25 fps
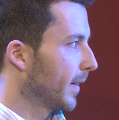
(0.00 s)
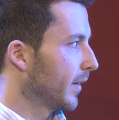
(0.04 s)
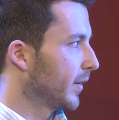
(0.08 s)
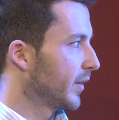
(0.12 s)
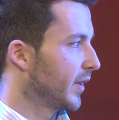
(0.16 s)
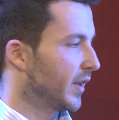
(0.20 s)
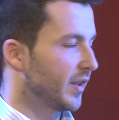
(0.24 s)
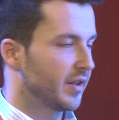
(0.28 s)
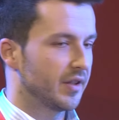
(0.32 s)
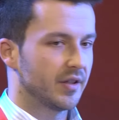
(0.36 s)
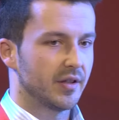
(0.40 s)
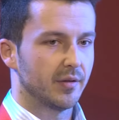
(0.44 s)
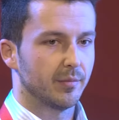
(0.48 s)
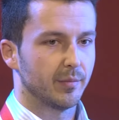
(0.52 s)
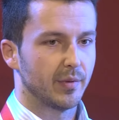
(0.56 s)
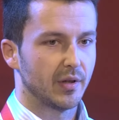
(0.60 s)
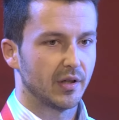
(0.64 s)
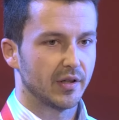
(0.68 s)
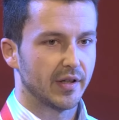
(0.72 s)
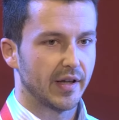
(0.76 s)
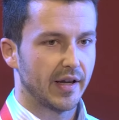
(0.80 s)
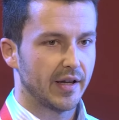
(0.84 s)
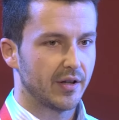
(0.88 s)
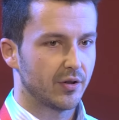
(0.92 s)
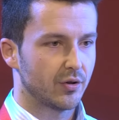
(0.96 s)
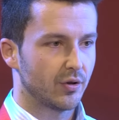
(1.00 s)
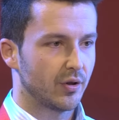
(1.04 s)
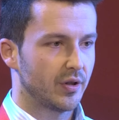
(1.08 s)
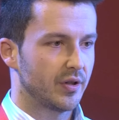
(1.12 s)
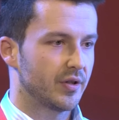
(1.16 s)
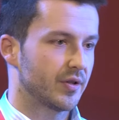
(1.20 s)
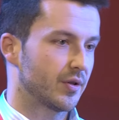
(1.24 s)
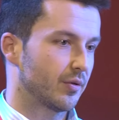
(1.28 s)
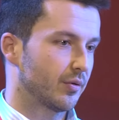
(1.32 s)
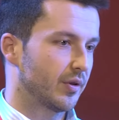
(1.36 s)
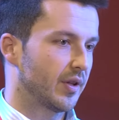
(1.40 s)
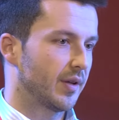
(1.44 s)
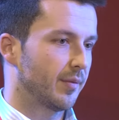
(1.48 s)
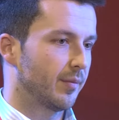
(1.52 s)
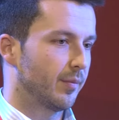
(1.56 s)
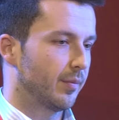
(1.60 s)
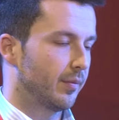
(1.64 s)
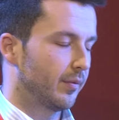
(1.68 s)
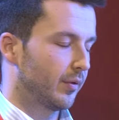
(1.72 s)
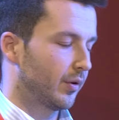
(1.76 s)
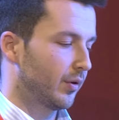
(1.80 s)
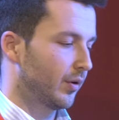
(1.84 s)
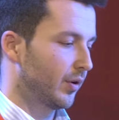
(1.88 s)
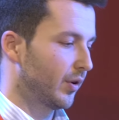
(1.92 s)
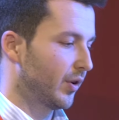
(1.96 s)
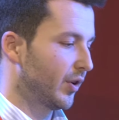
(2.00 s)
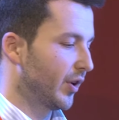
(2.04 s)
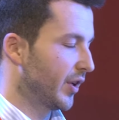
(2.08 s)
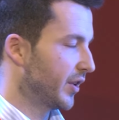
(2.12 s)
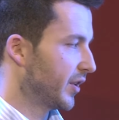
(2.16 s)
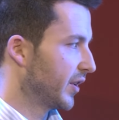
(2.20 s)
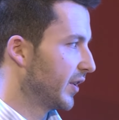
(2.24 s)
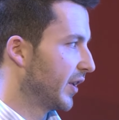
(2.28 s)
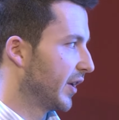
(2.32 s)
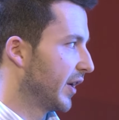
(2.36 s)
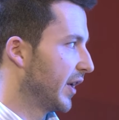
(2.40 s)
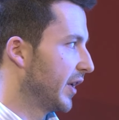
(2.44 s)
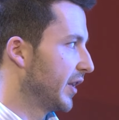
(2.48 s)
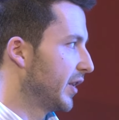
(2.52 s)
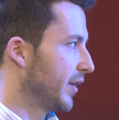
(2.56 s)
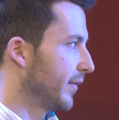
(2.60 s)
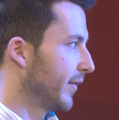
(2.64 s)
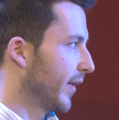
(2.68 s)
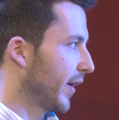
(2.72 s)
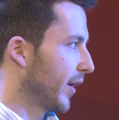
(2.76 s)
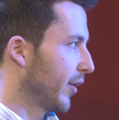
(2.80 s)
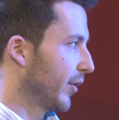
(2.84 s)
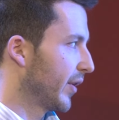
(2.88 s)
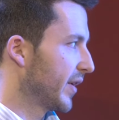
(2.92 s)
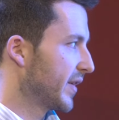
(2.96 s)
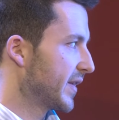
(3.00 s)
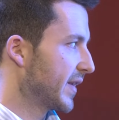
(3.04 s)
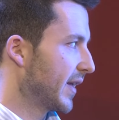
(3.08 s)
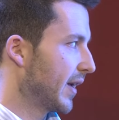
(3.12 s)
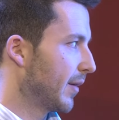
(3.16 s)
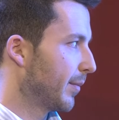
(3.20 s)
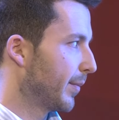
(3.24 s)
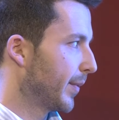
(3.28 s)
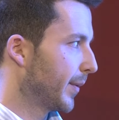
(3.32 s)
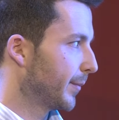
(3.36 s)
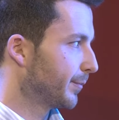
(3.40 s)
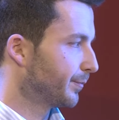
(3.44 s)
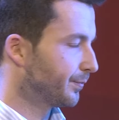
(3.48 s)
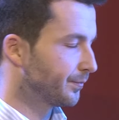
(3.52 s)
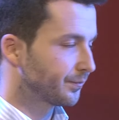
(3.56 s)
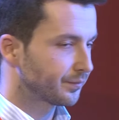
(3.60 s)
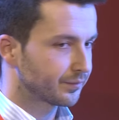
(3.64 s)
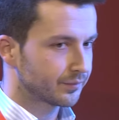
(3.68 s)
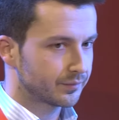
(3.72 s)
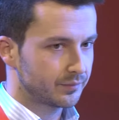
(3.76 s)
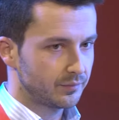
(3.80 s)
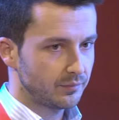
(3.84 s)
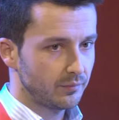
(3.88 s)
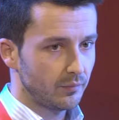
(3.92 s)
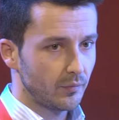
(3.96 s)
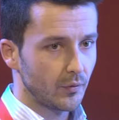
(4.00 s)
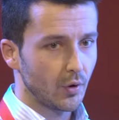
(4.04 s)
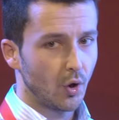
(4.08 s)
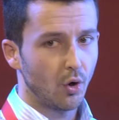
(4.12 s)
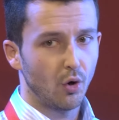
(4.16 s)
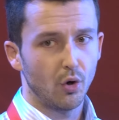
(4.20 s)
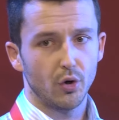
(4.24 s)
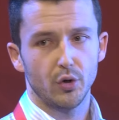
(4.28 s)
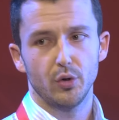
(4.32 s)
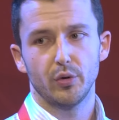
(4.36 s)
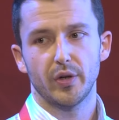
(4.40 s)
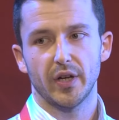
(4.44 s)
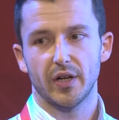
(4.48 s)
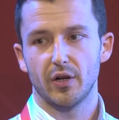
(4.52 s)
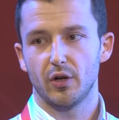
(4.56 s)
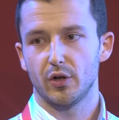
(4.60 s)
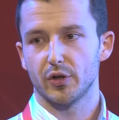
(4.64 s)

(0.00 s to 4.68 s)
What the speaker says: They didn't build Android, so they created a native iOS app. Or you can